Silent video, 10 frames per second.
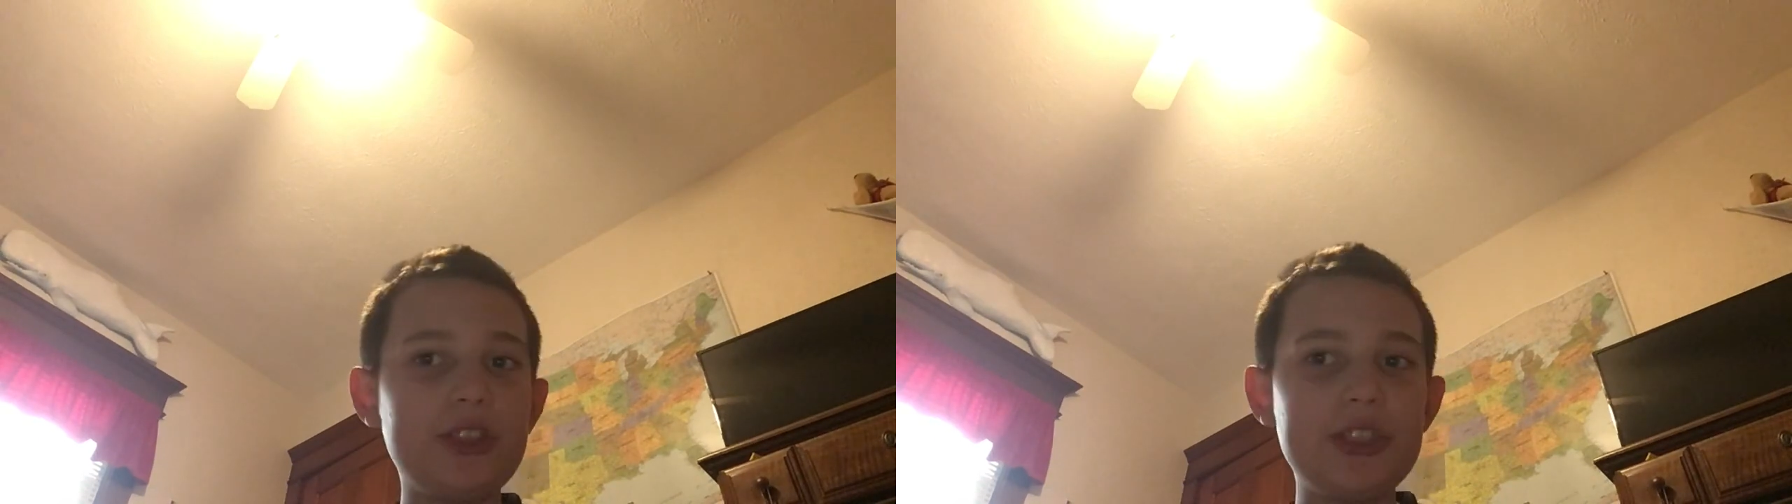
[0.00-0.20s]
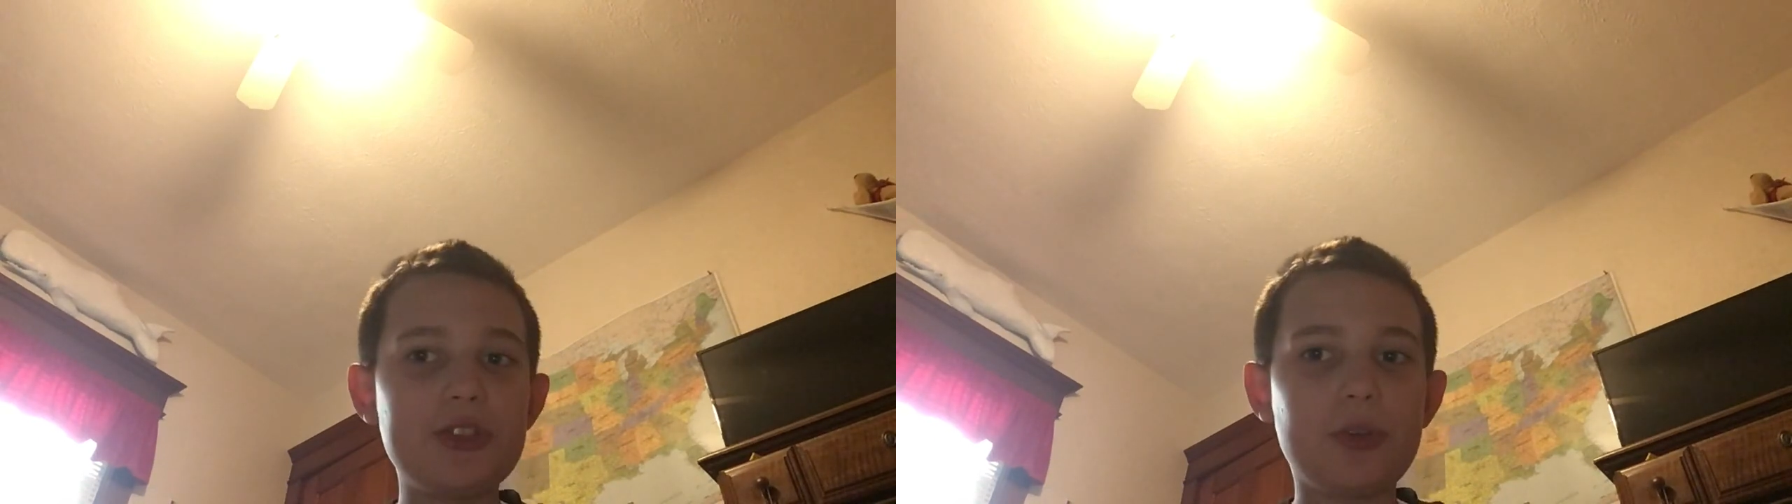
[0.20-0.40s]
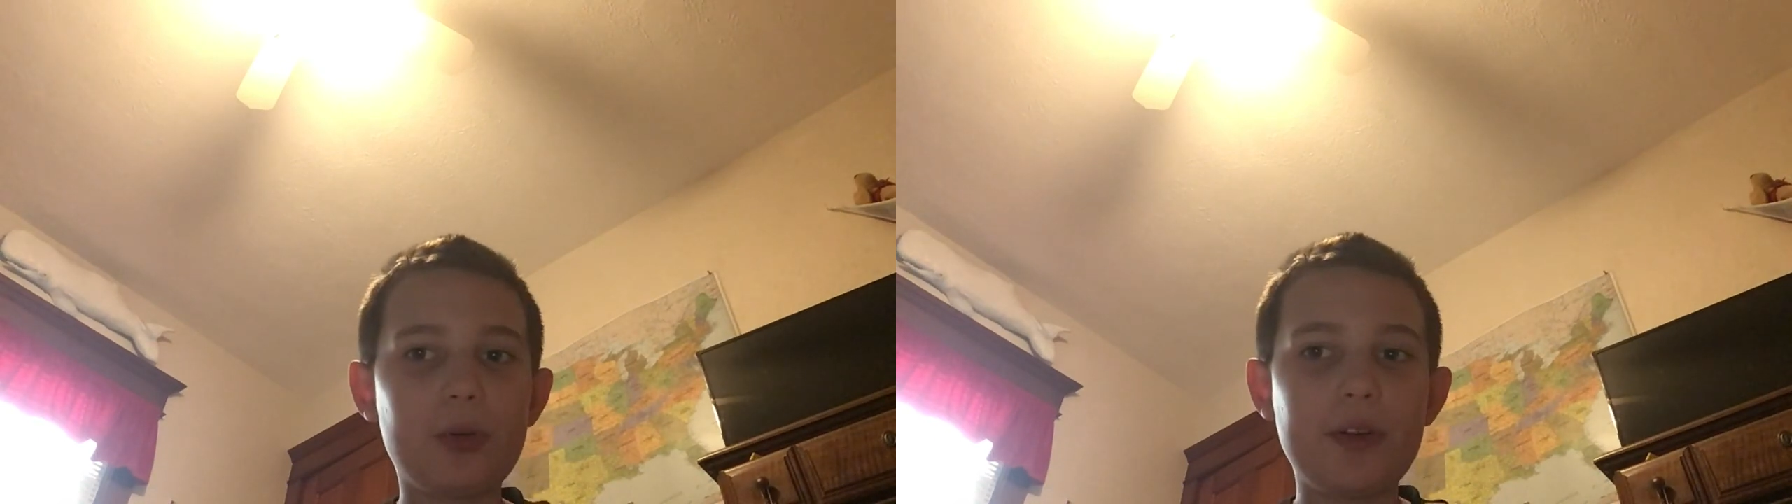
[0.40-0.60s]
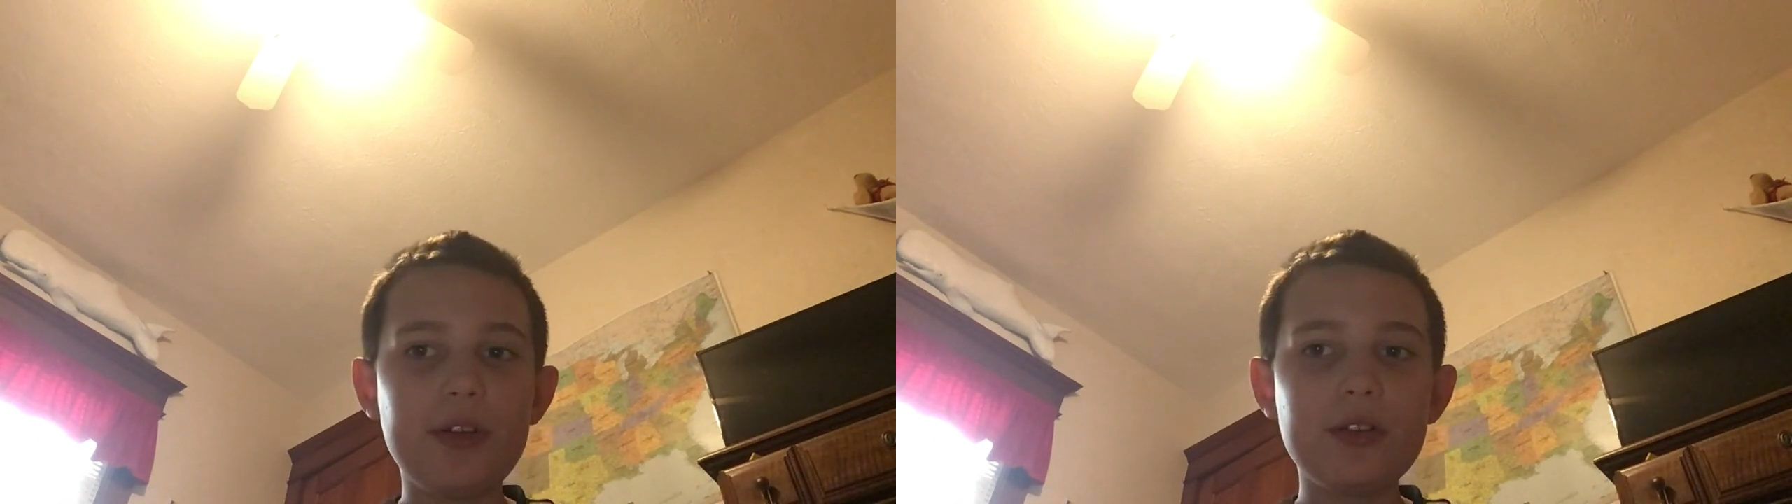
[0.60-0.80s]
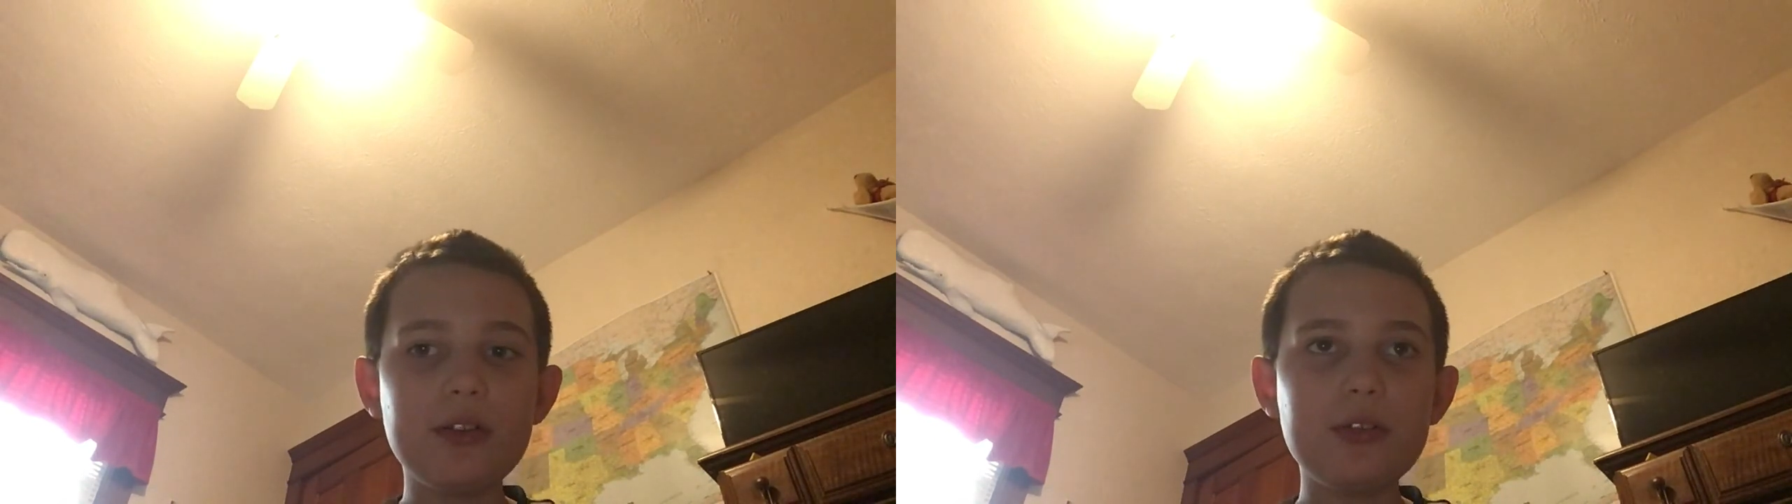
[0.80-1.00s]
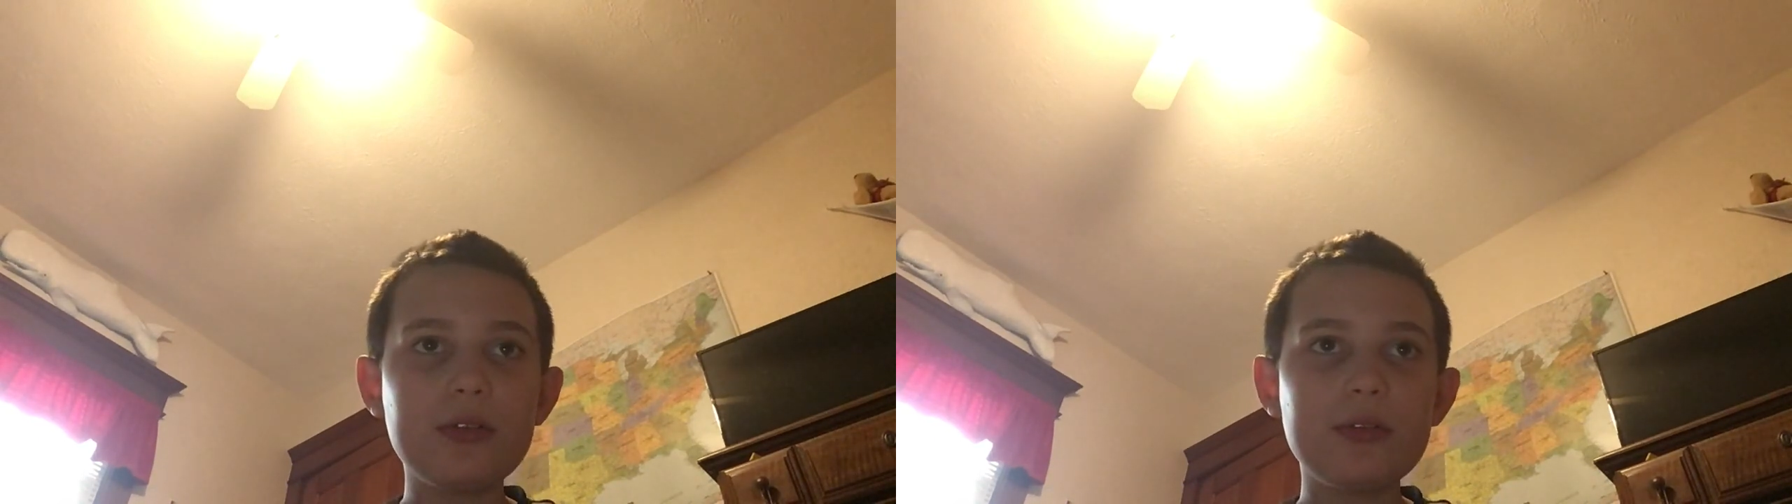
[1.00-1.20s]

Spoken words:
tutorial.